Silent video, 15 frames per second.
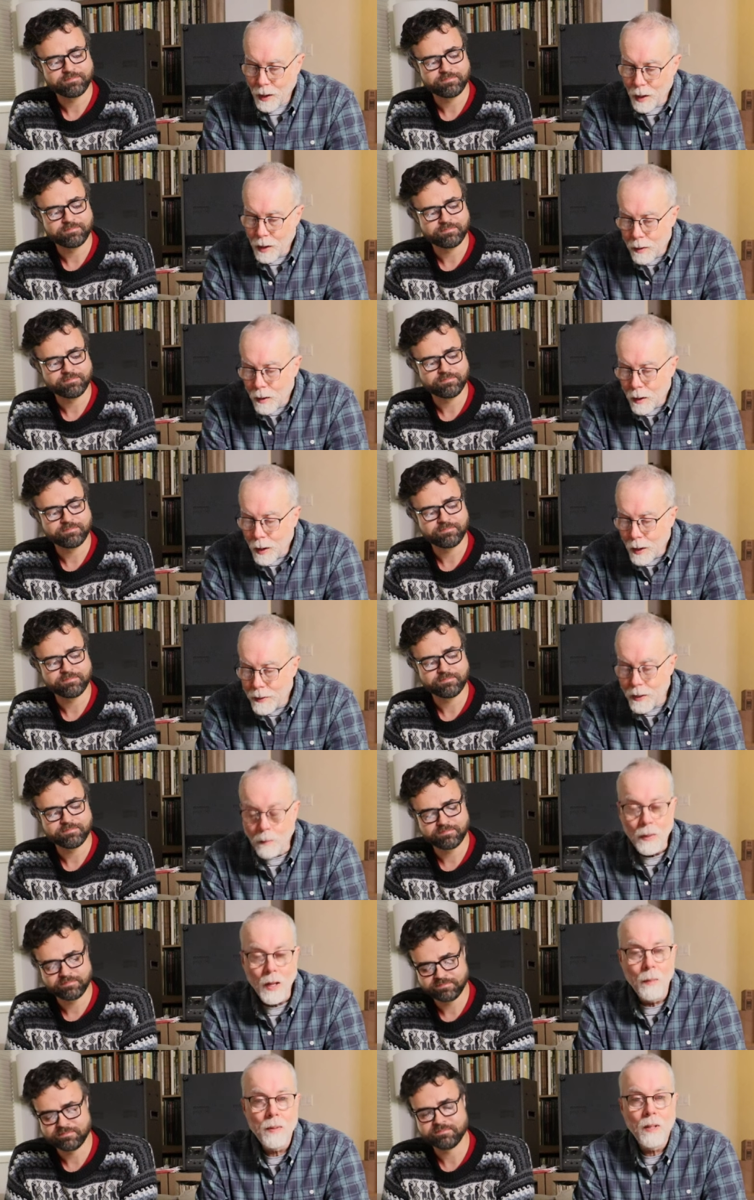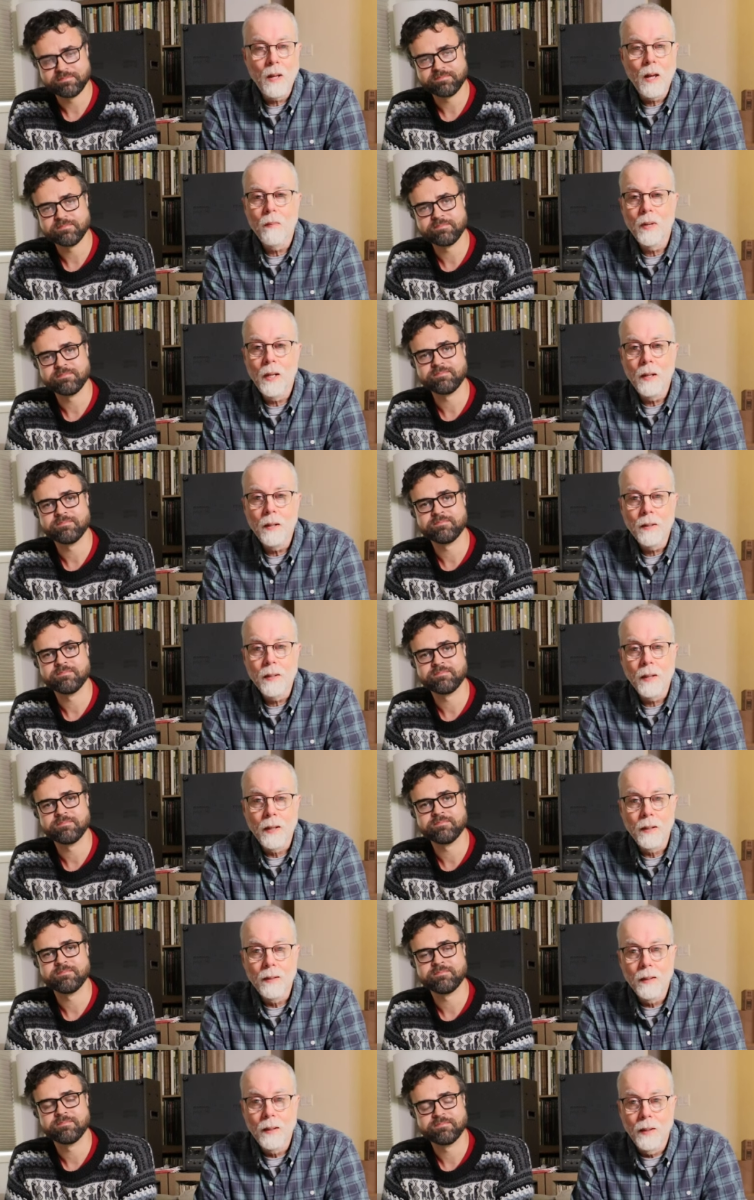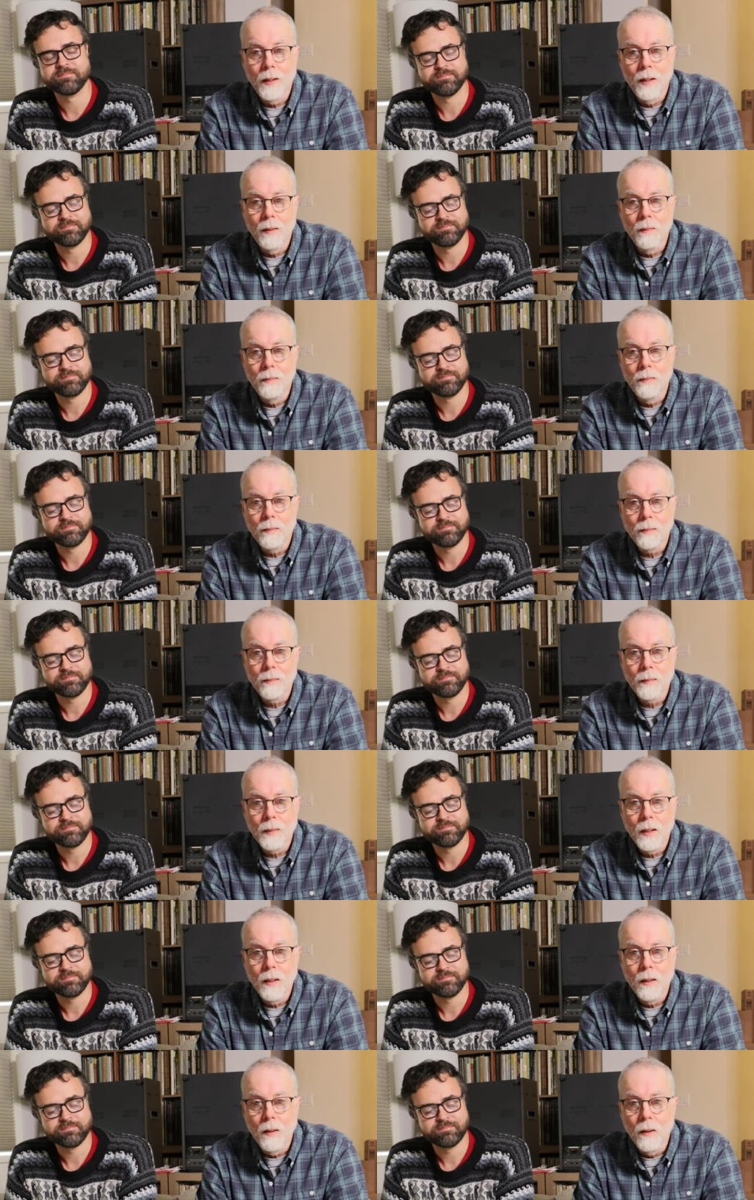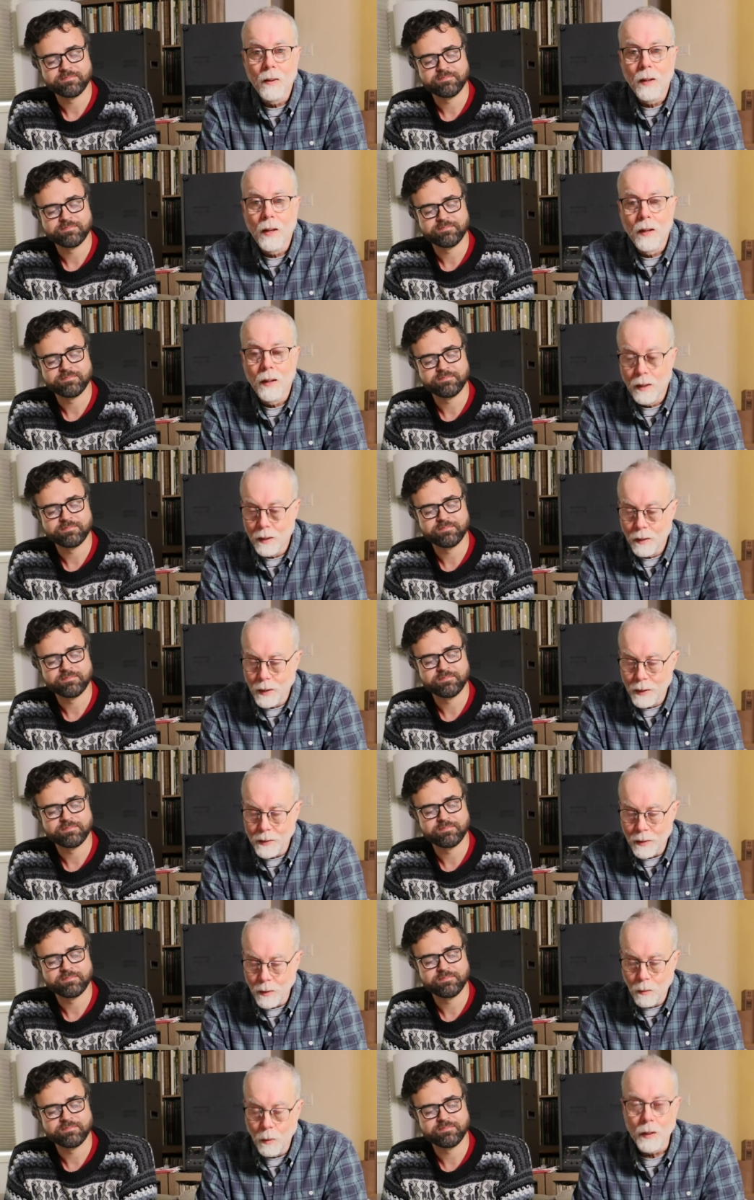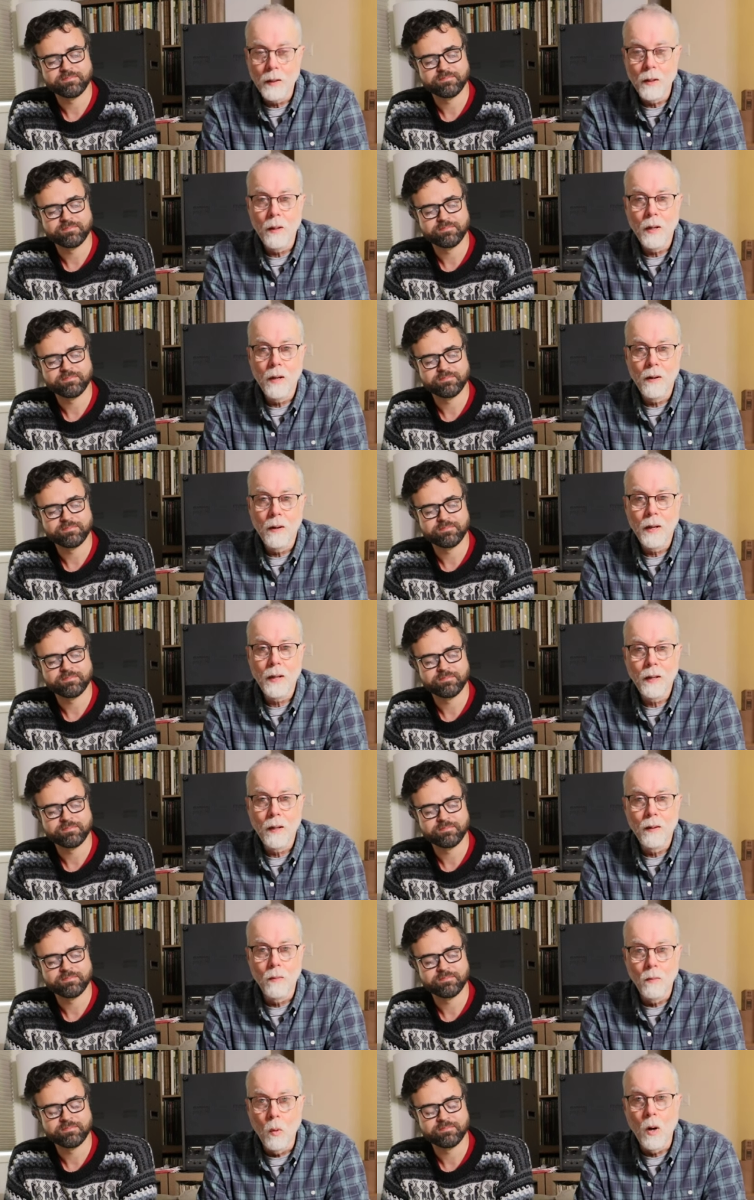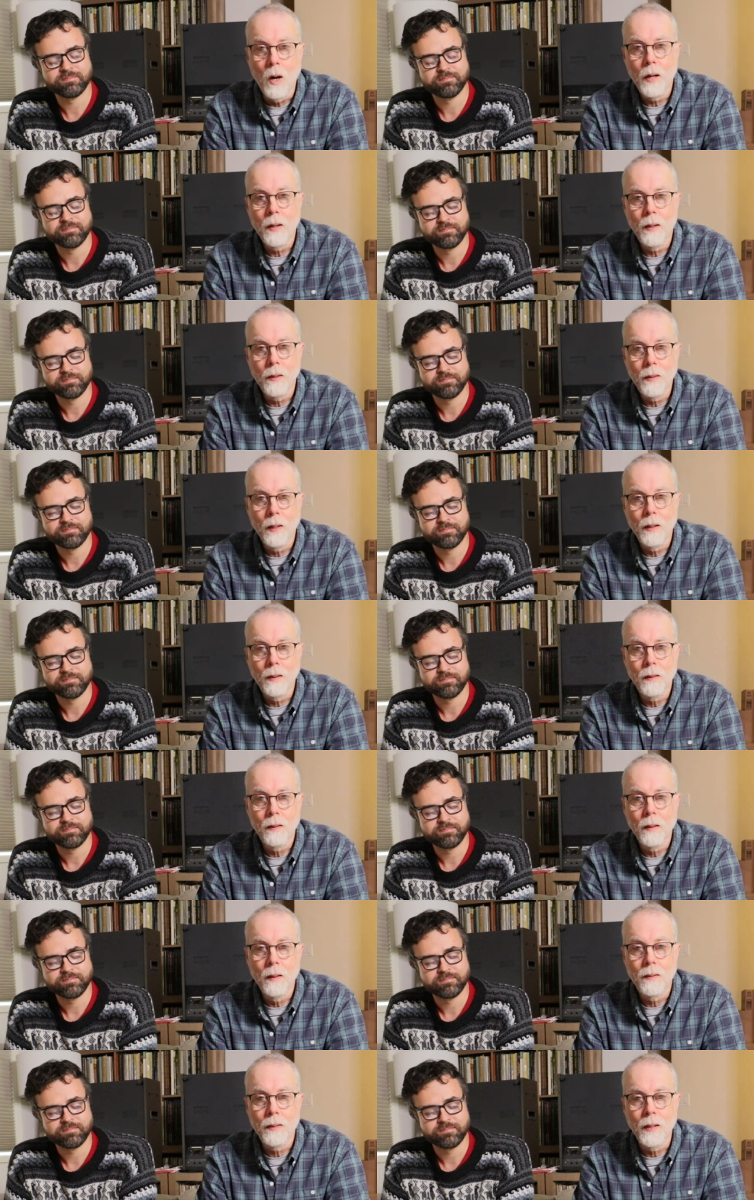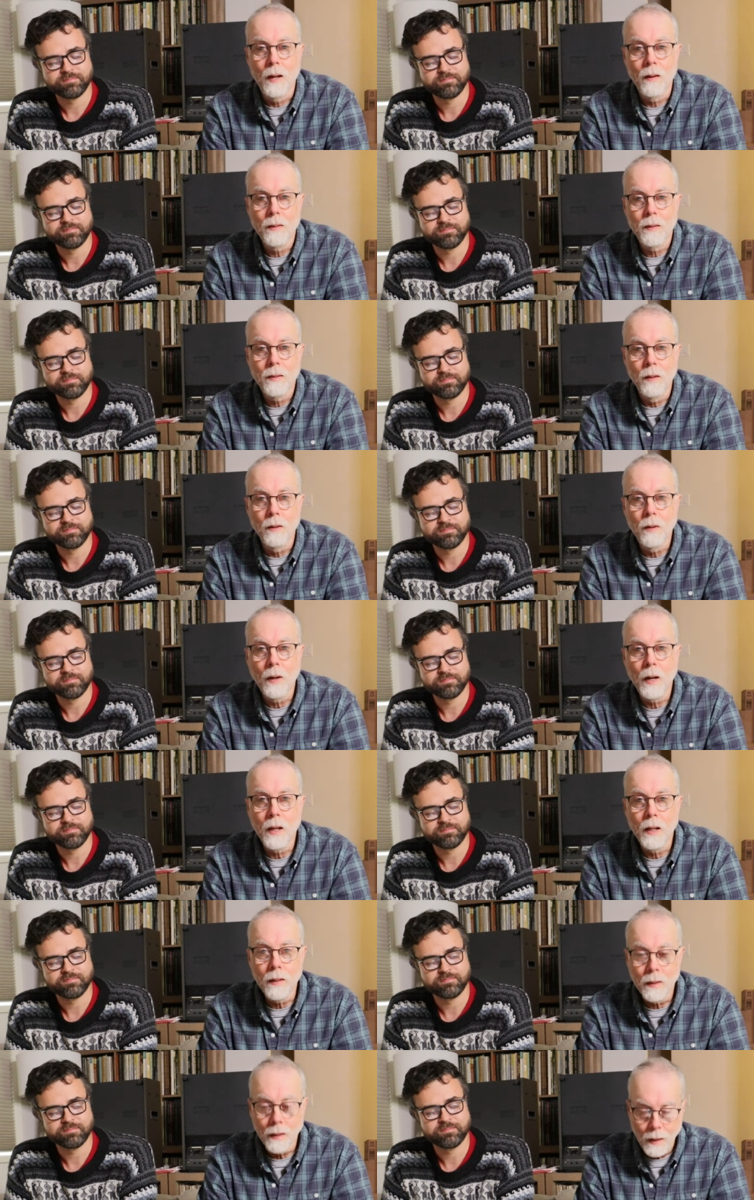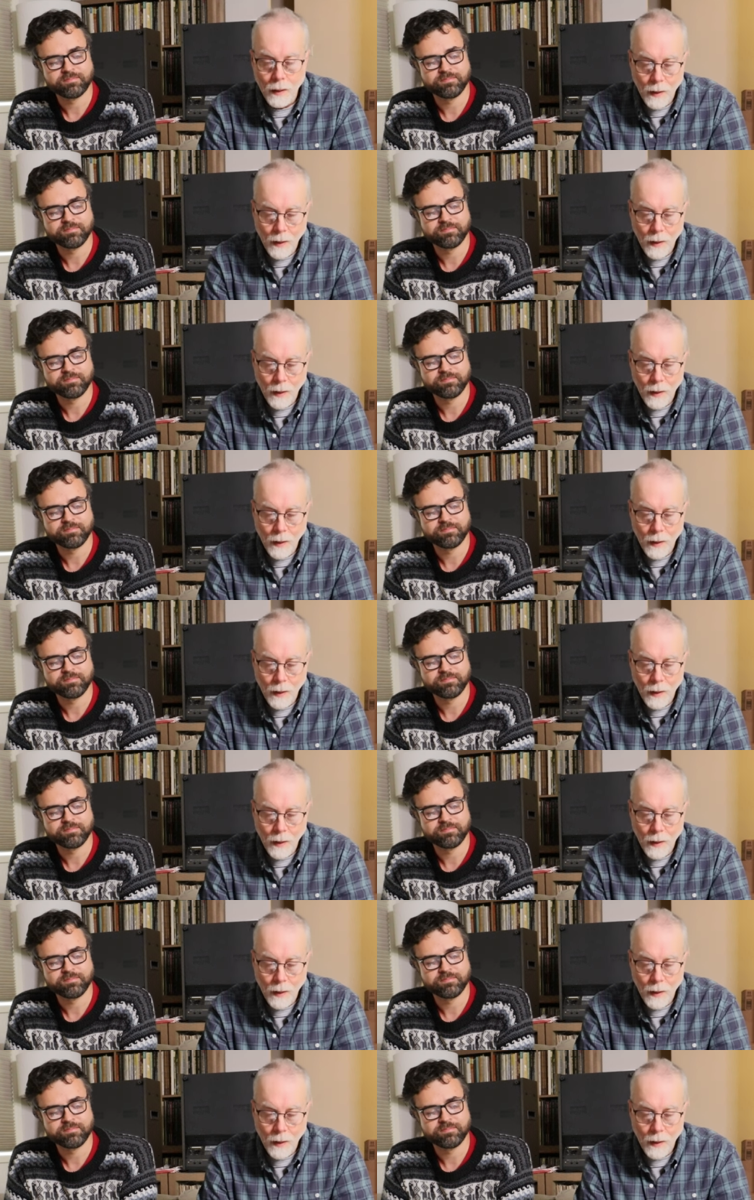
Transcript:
Speaker 1: and, and, sometimes they'll have an insight um, you know, uh, as to what they're hearing and why they think it sounds so great.